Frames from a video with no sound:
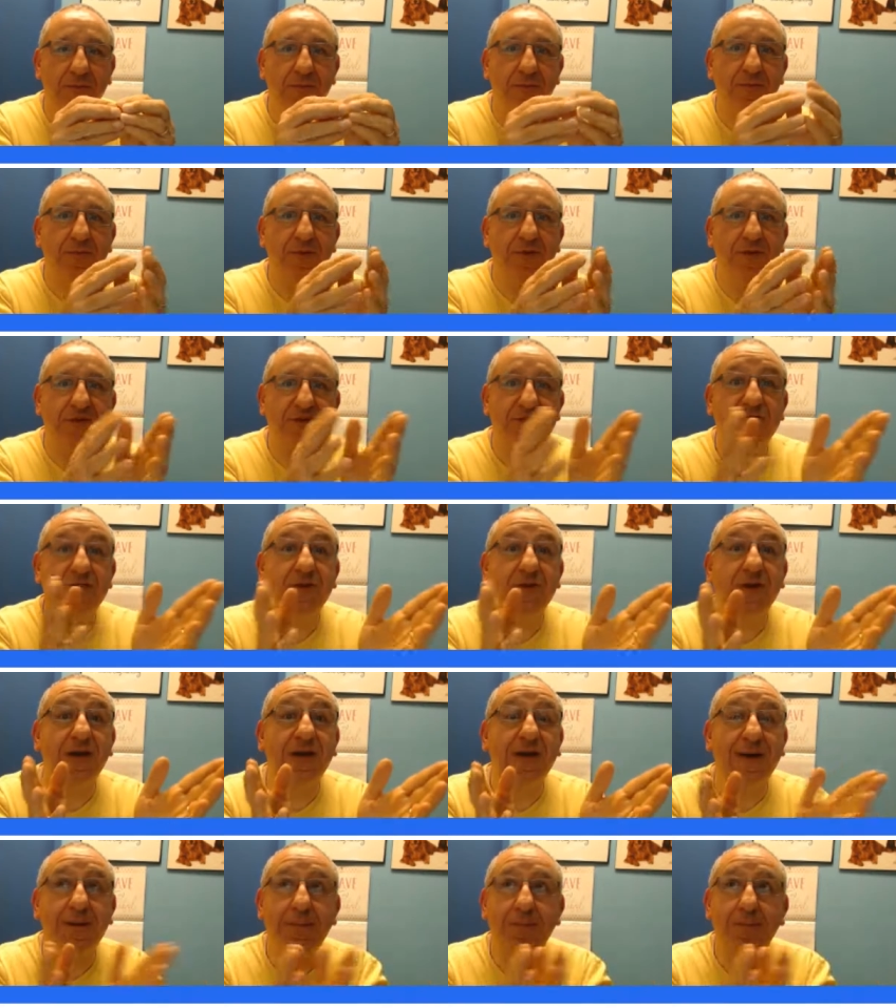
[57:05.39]
this
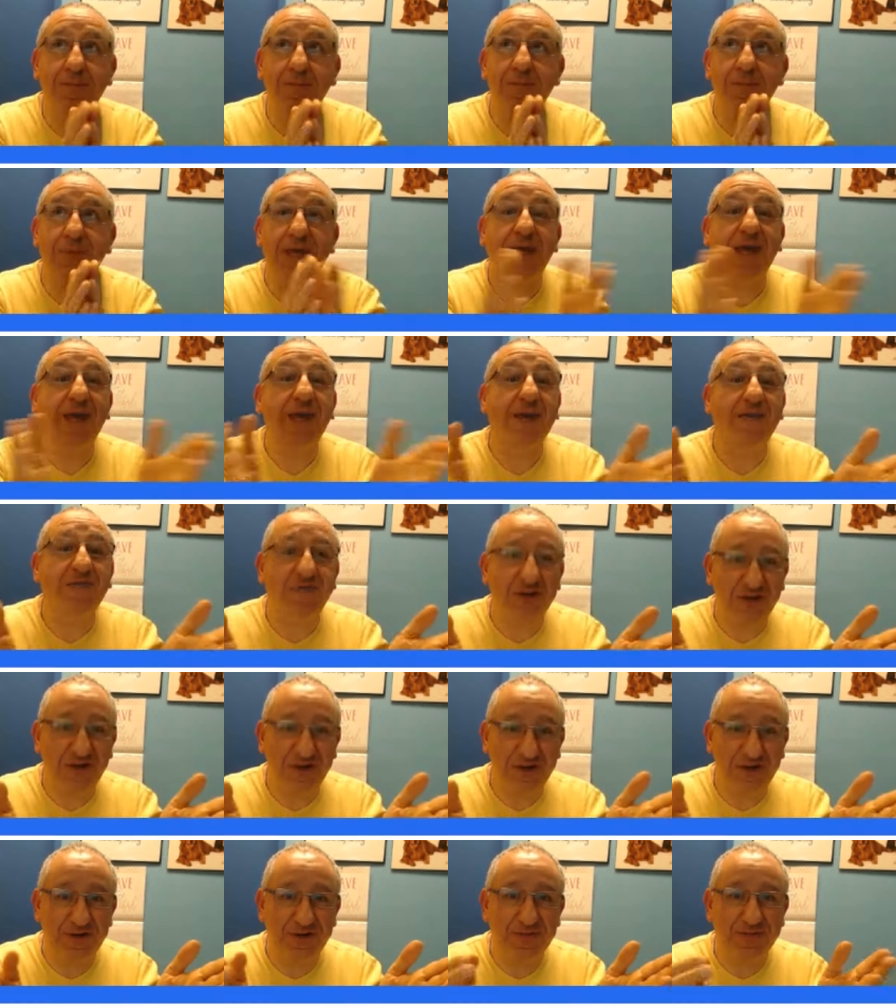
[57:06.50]
um,
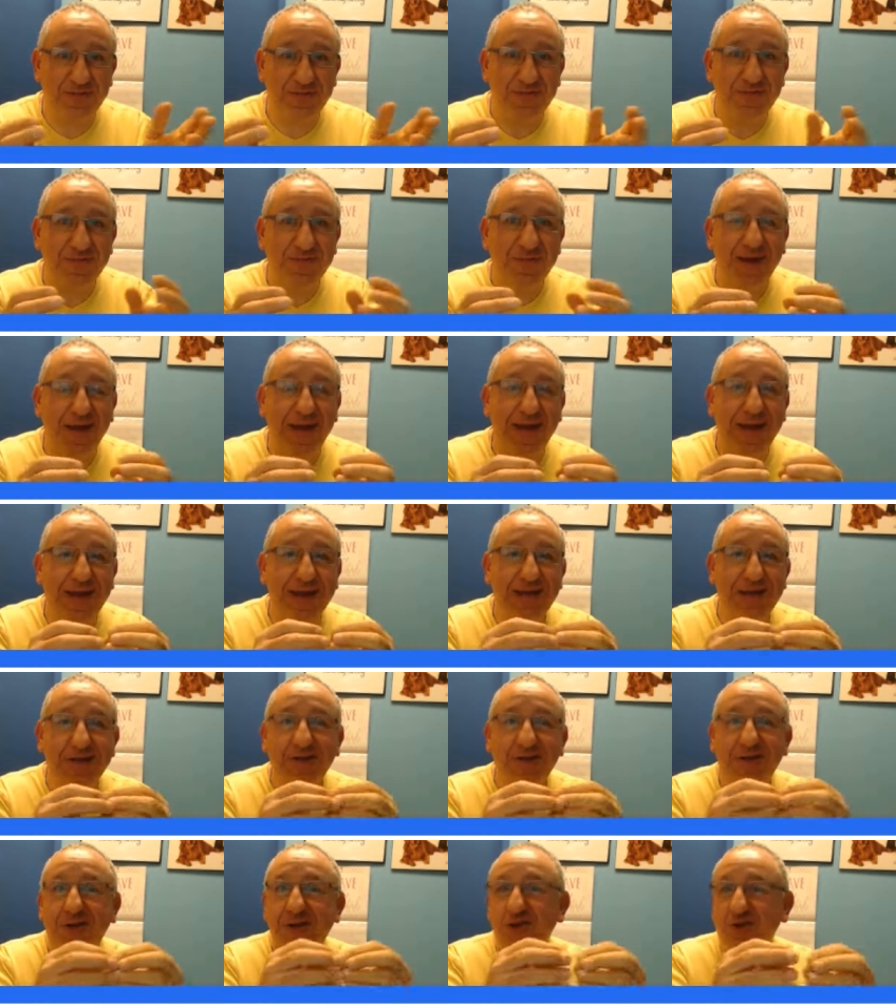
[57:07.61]
behavior
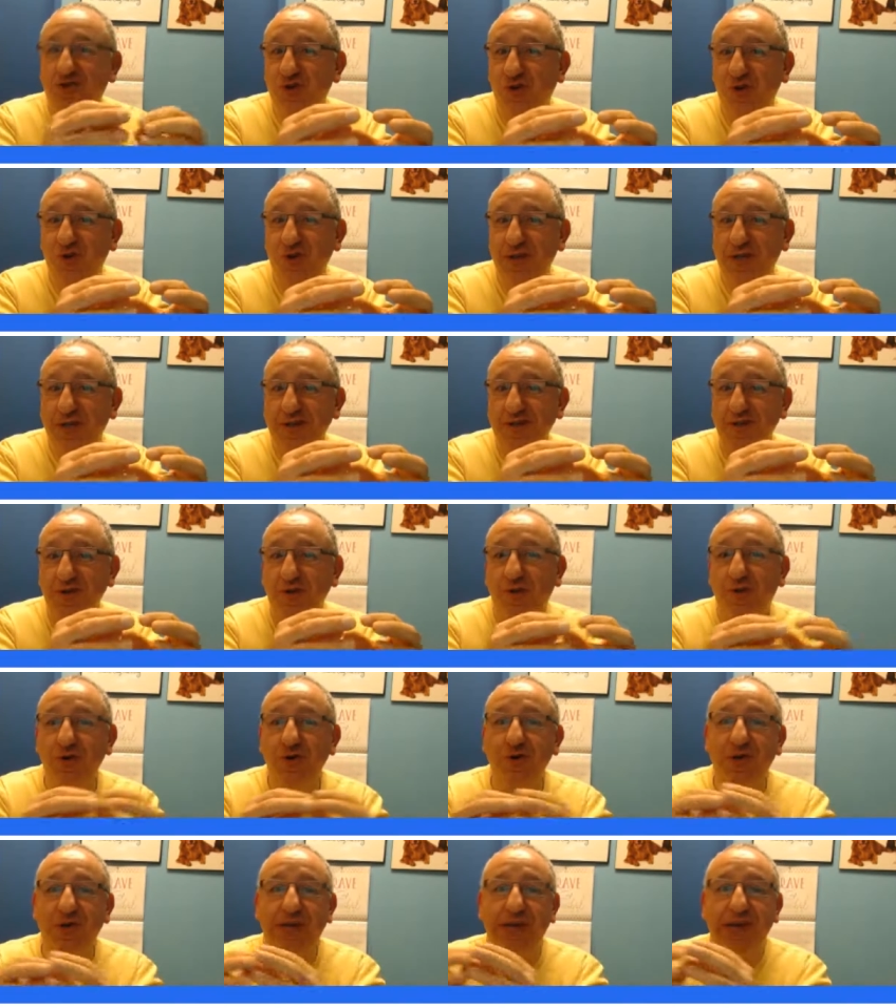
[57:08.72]
and control it or
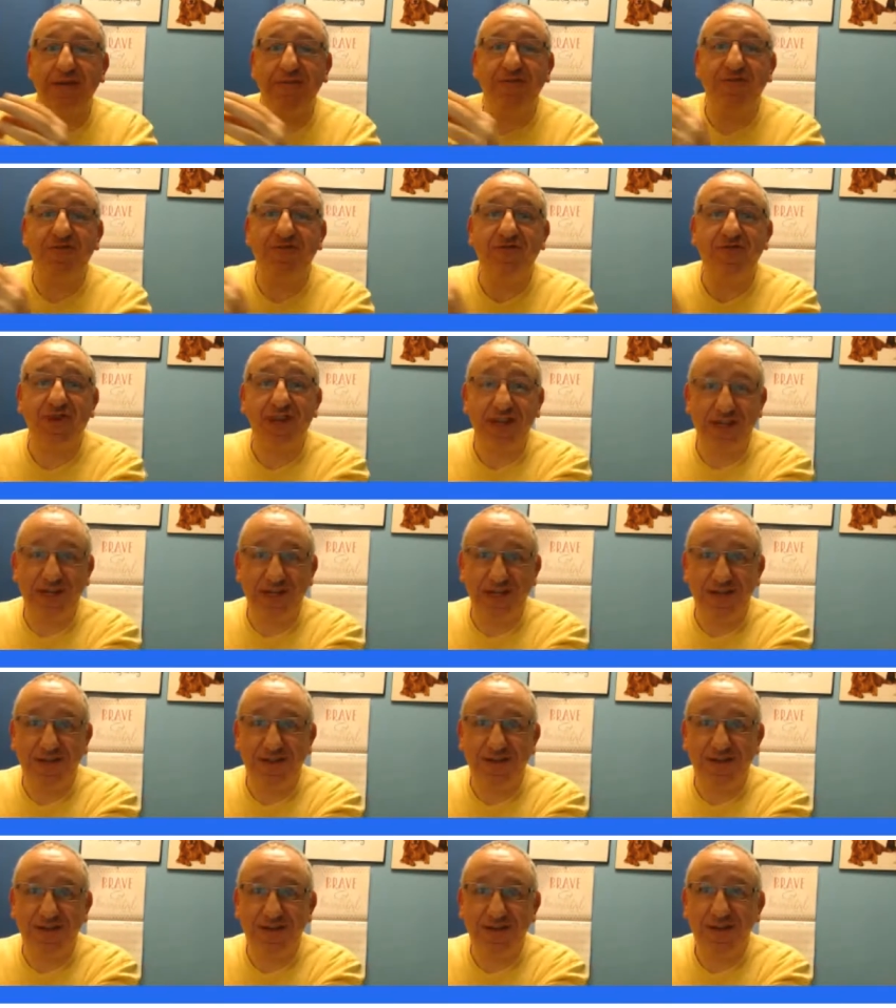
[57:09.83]
you can feed it
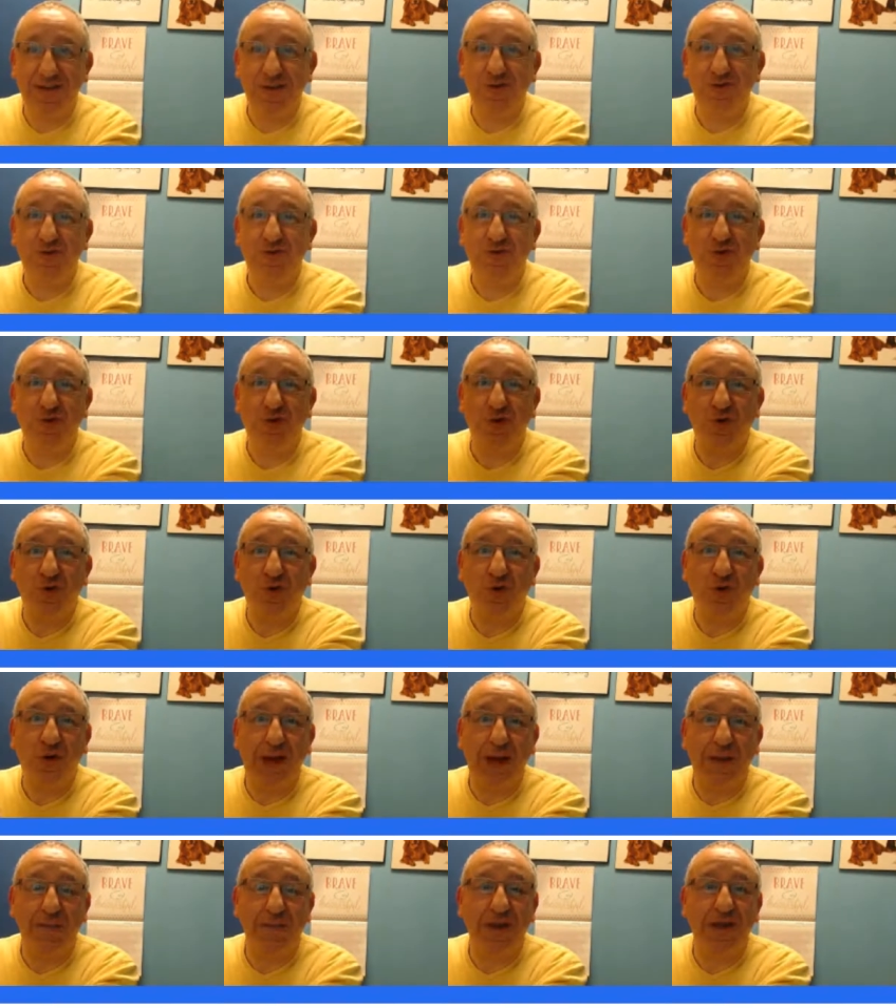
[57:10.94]
to grow
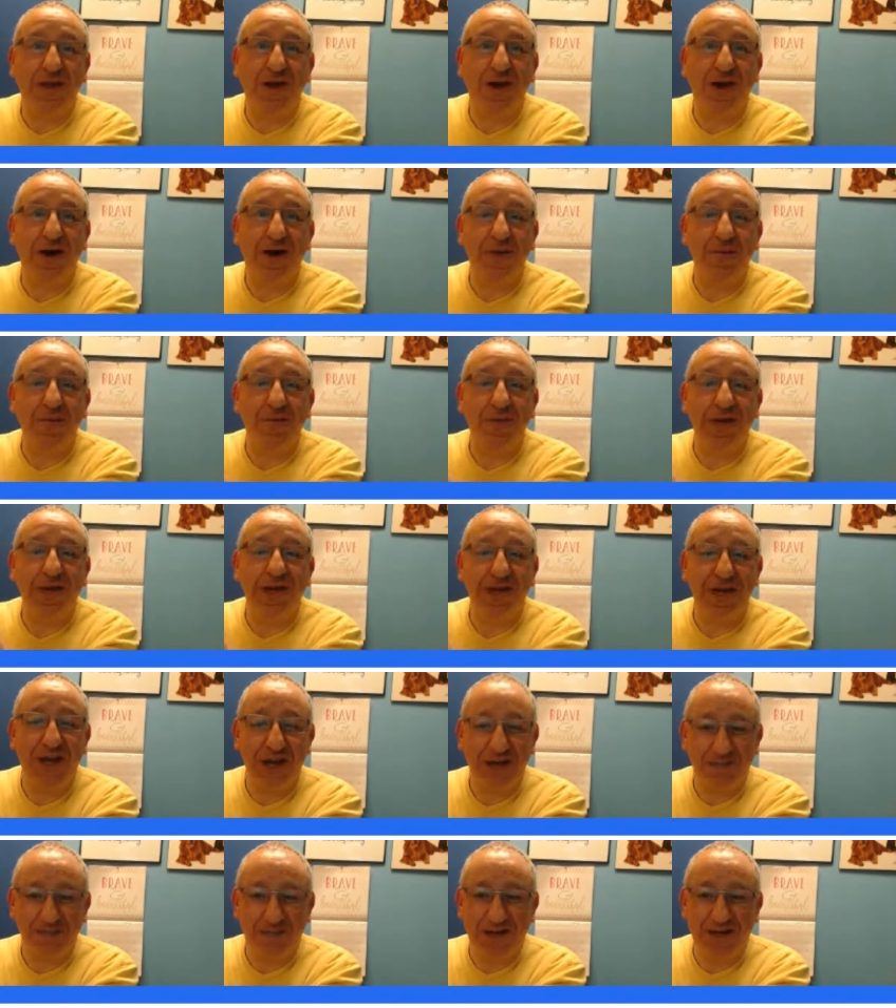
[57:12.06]
and become a
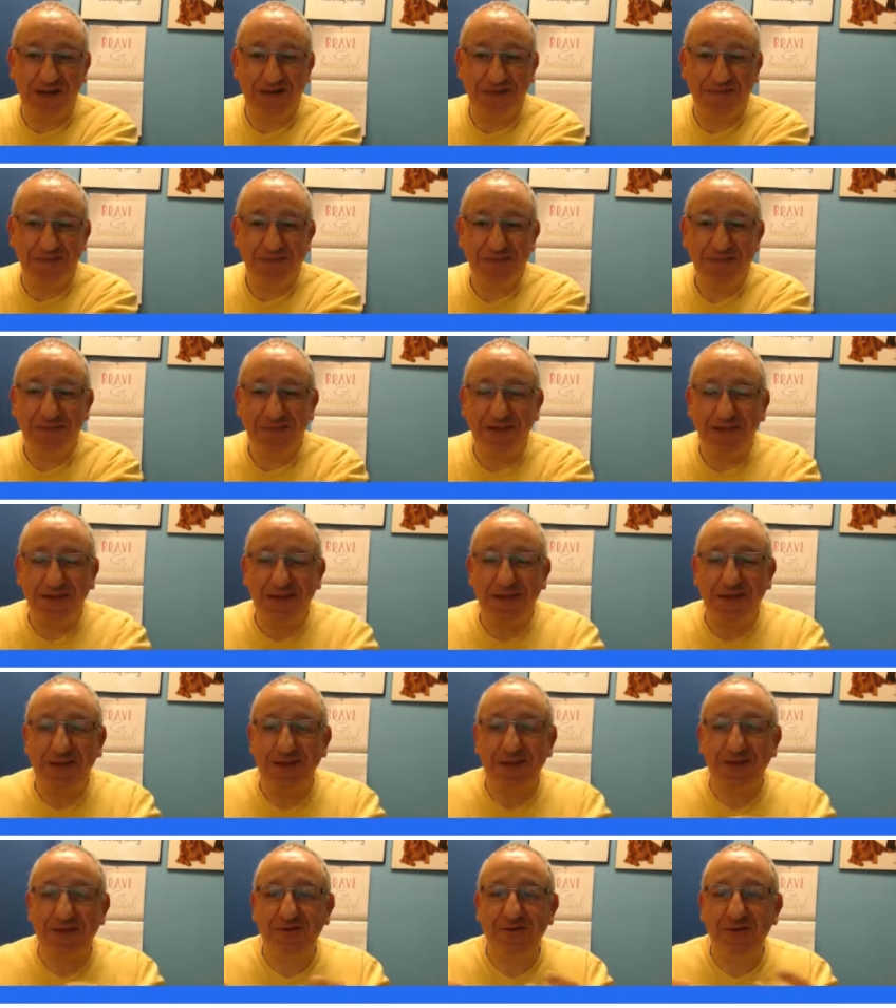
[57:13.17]
nightmare
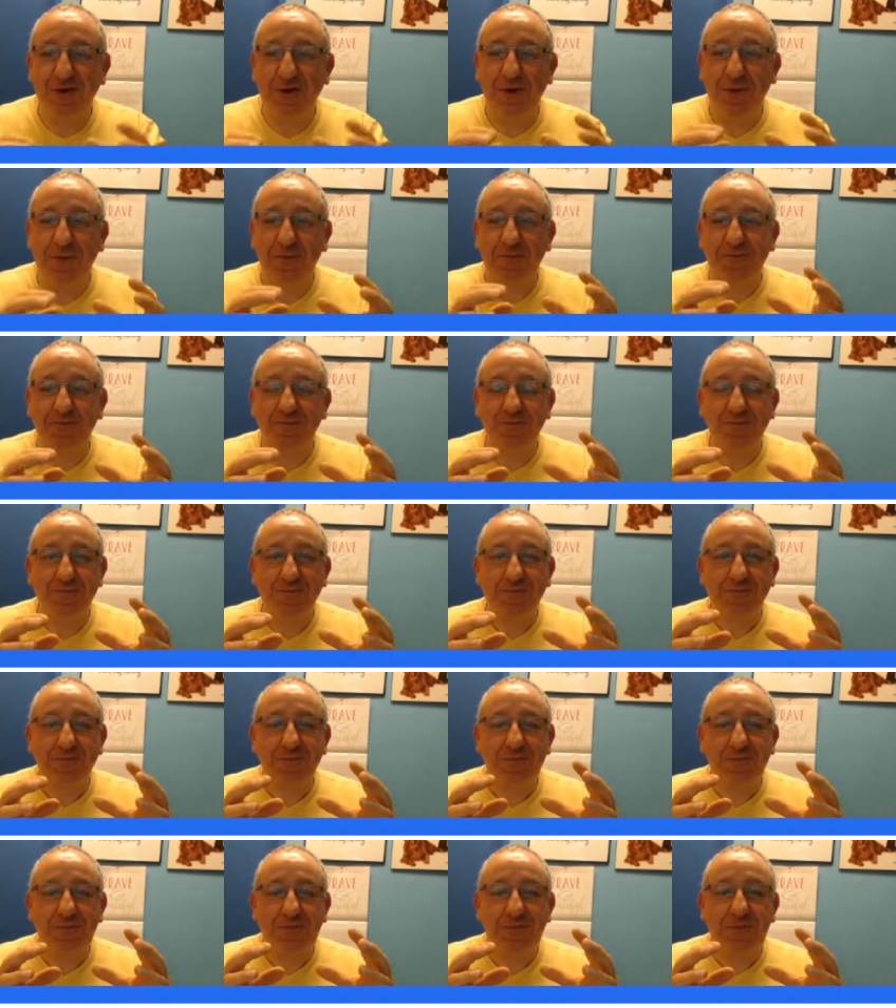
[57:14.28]
so
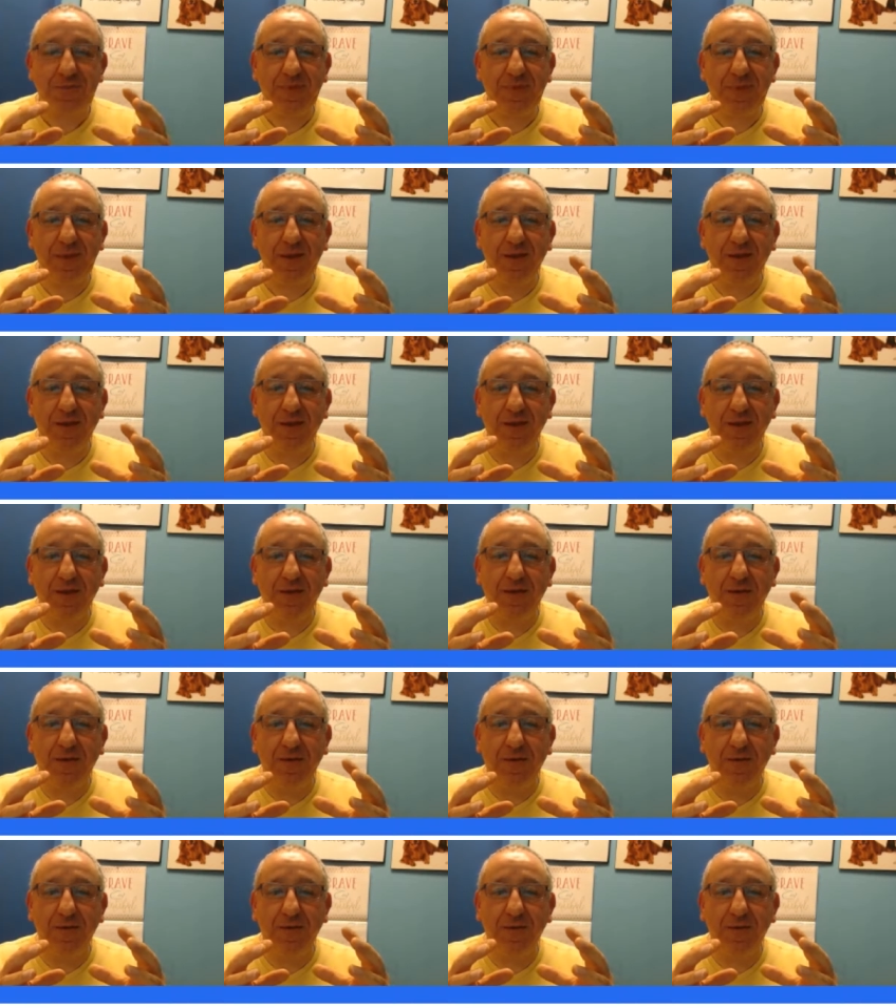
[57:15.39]
nope